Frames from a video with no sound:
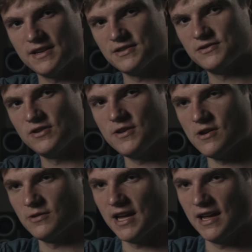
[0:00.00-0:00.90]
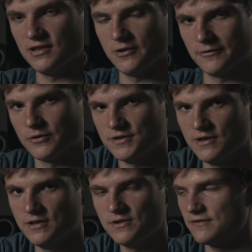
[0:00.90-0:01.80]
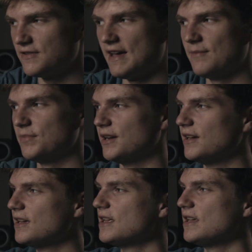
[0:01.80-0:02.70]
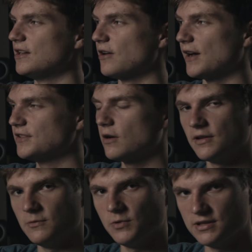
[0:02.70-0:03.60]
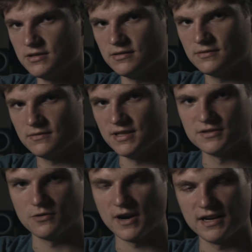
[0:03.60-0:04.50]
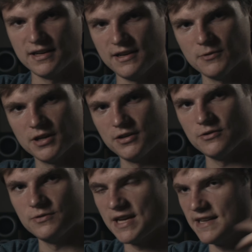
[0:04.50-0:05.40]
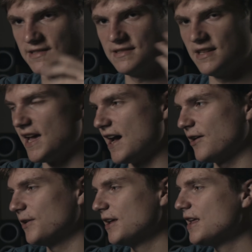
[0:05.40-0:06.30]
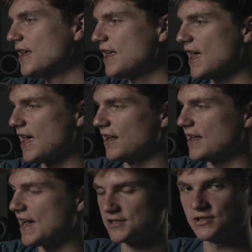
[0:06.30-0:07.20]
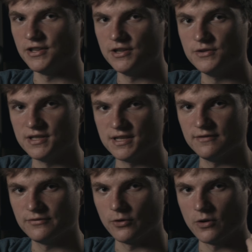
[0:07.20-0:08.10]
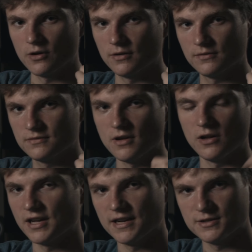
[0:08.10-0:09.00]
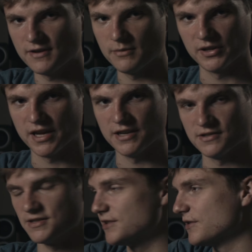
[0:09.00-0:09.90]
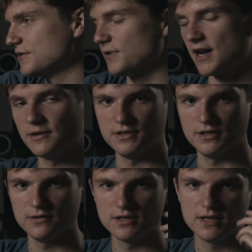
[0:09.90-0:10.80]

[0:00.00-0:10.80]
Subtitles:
as a studio light. You know, of course you can use it for that, but, you know, I totally wouldn't discredit anyone who takes this thing out and actually uses it for all kinds of applications. I know that's what I would do.